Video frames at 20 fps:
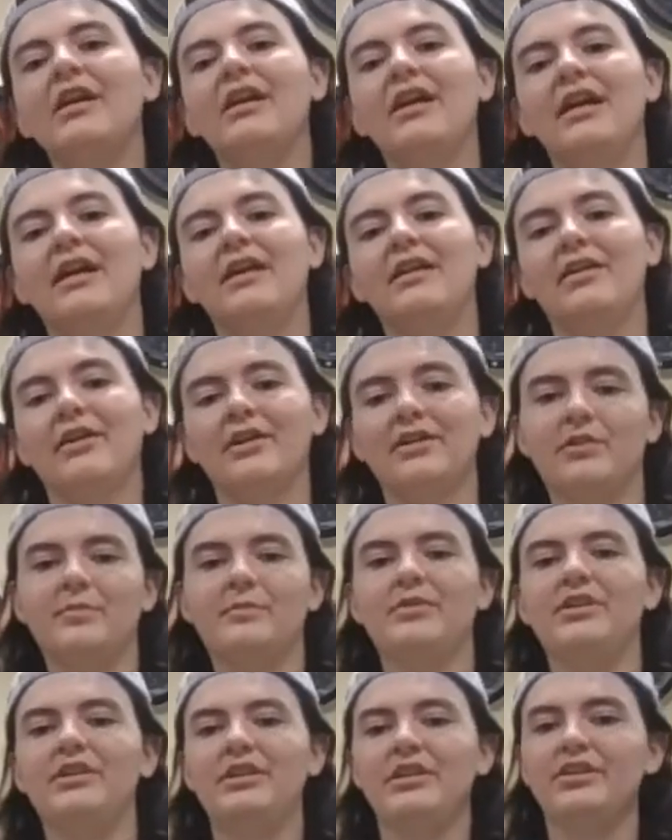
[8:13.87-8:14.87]
in our
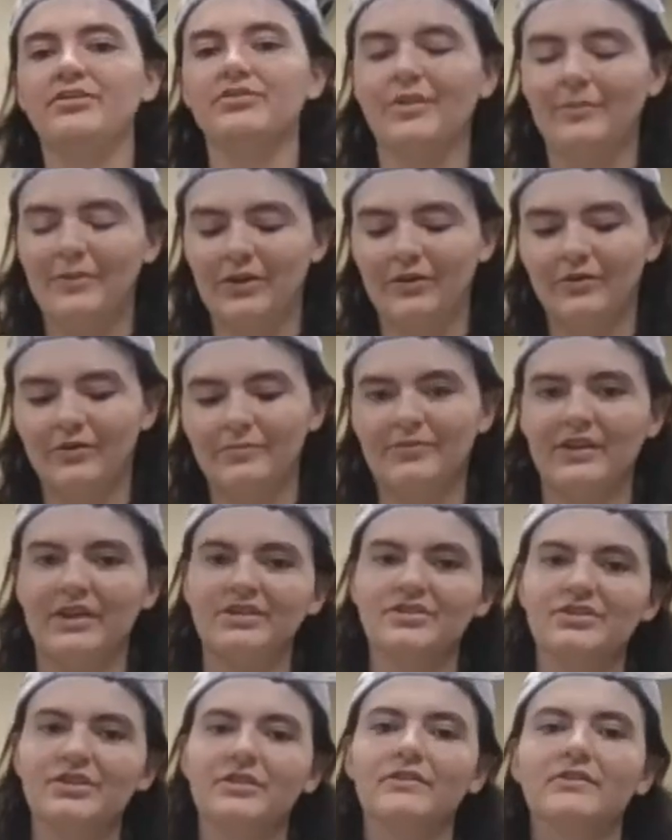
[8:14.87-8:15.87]
community drumming group
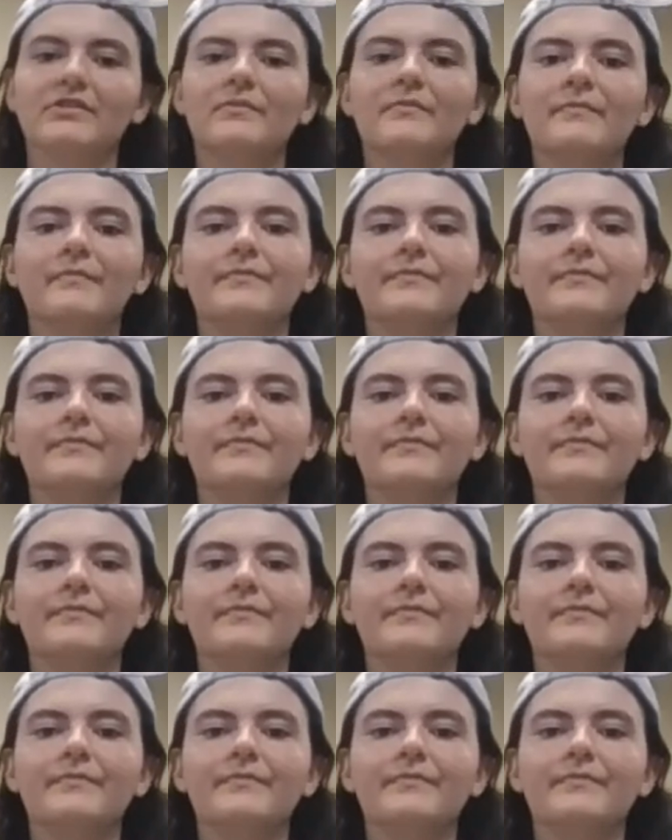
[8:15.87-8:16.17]
sessions.